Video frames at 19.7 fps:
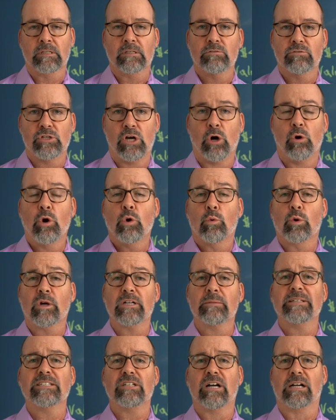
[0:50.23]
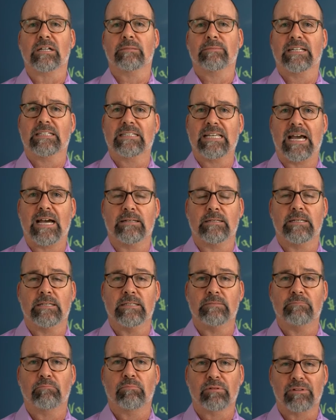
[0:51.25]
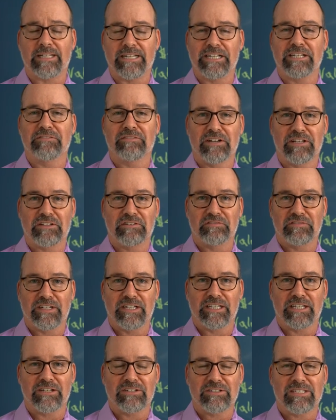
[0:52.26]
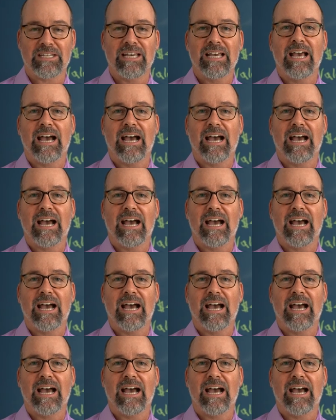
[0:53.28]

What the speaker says: So we're going to be talking about that and plenty of other videos,